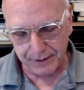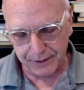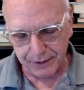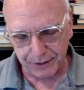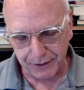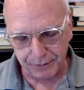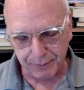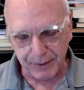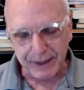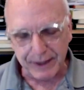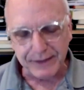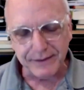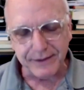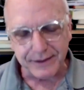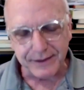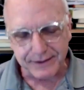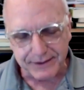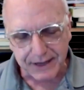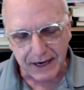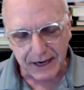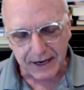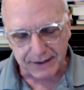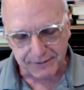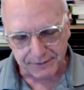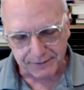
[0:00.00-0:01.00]
thread that
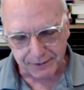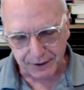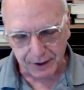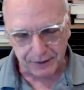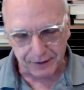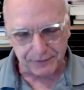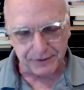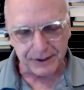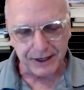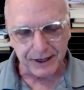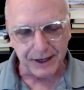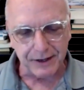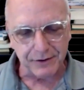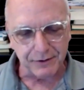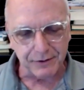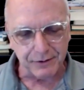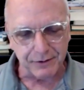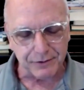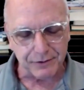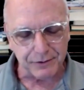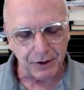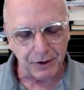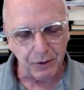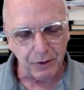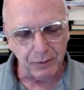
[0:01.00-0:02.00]
ties it all together
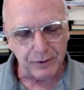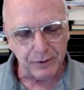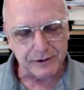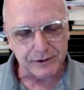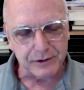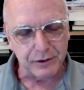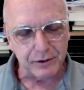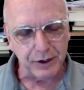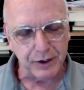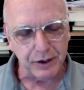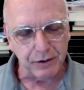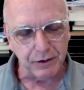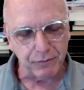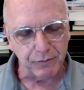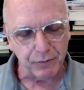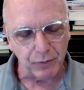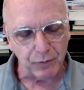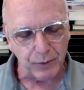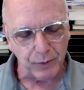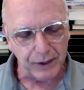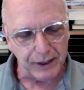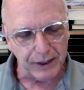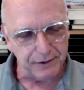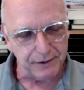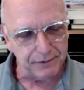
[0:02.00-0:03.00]
is always looking for
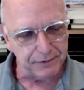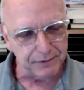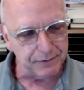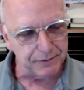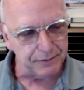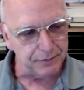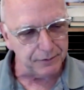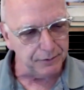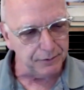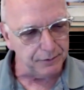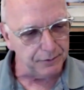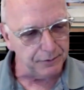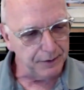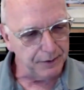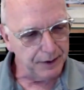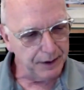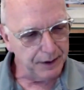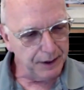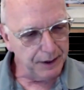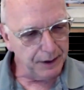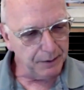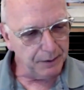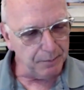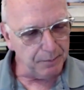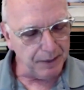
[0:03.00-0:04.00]
ways to
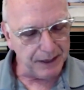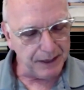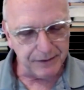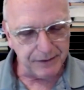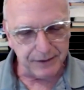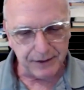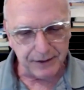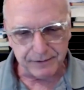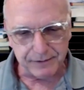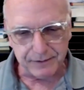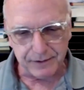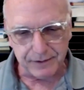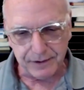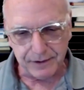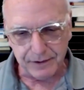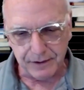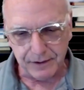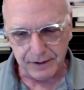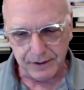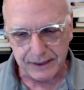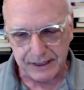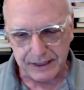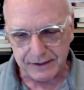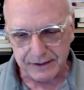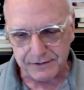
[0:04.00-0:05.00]
make things a
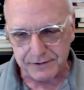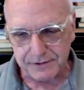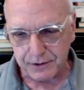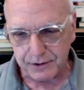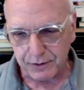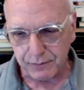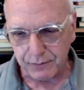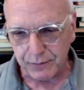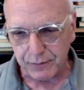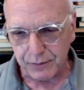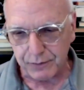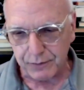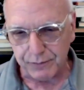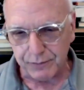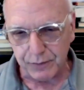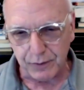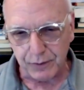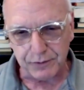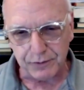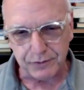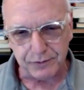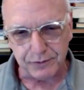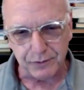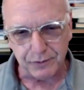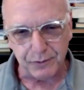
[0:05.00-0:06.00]
little easier for the
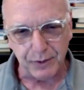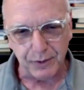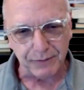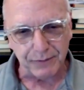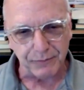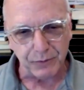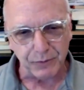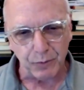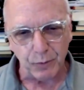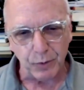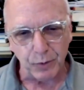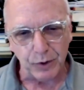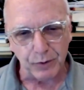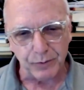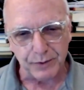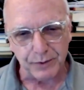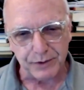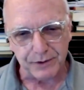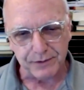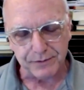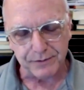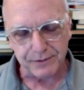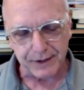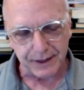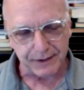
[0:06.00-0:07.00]
folks who have to work with
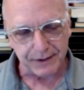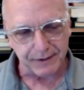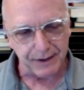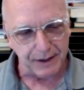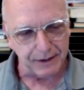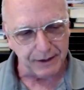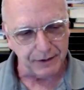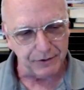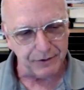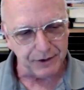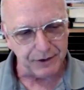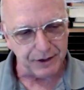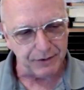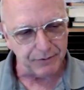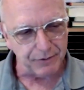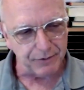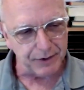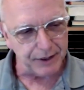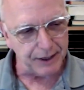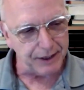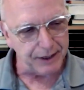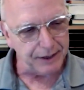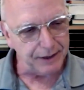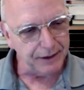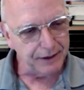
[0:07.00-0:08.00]
this technology every
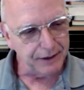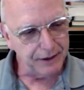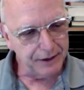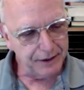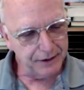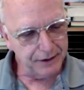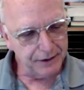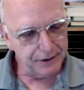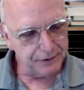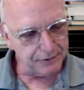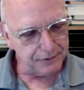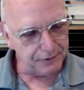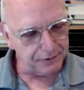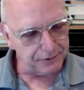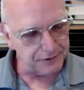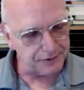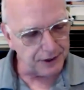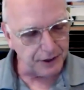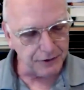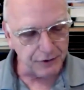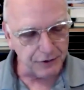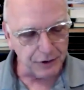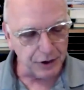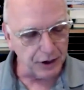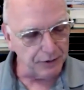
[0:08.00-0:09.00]
day. So
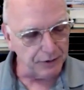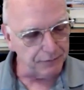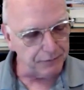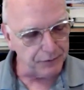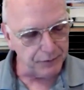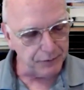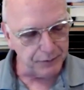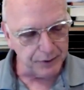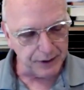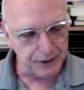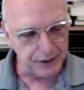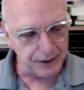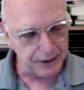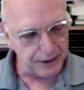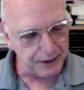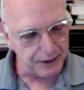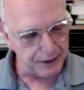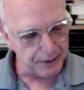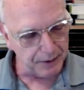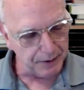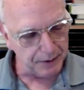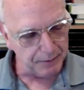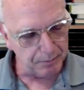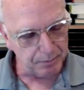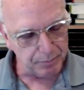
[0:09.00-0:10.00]
started off doing
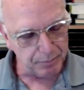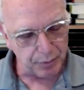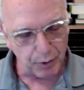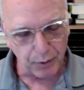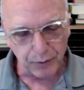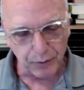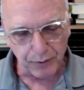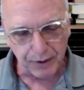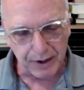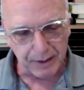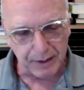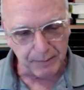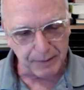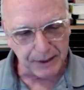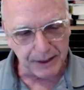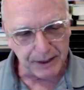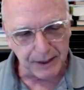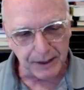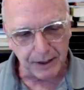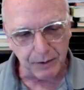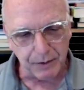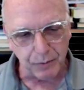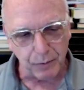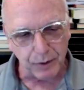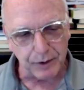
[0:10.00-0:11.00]

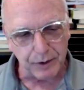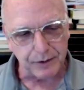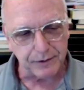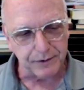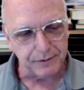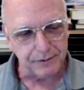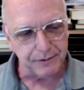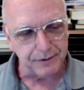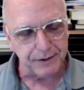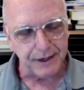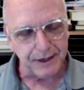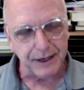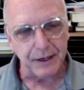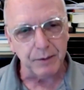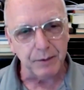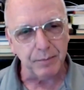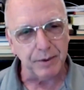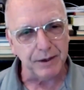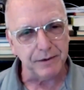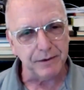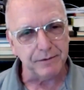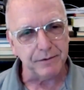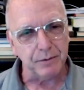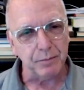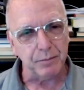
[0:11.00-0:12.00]
programming, worked as a
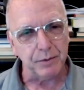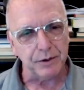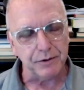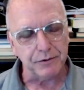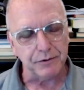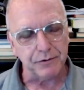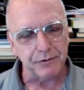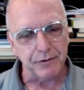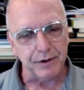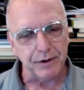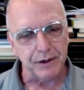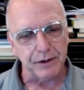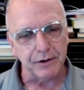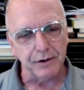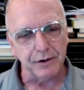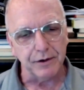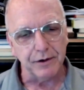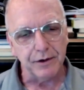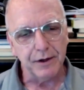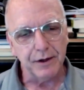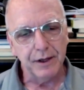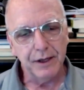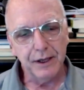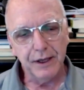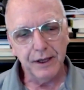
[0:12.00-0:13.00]
database administrator,